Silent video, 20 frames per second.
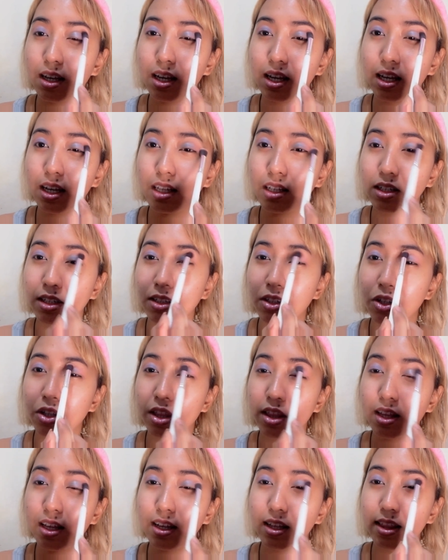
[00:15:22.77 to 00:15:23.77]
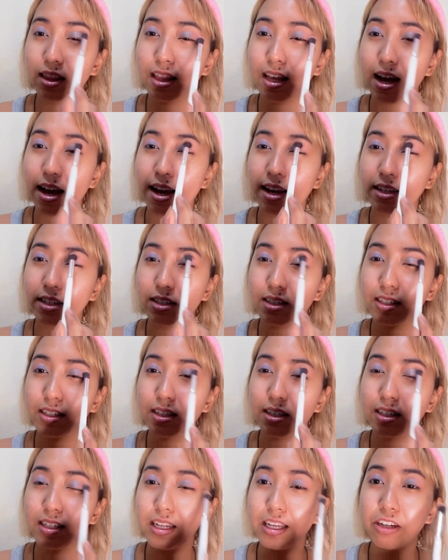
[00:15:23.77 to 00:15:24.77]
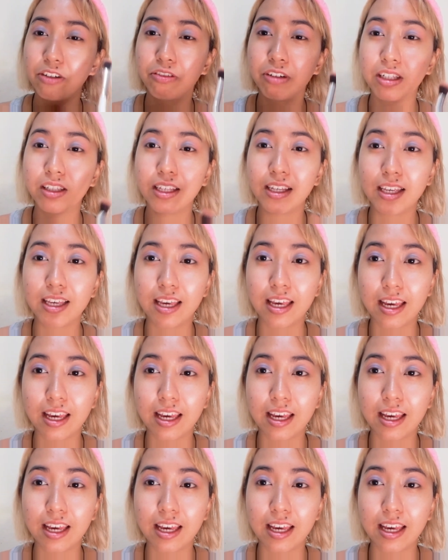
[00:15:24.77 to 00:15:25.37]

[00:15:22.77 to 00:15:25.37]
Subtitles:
and you think that they really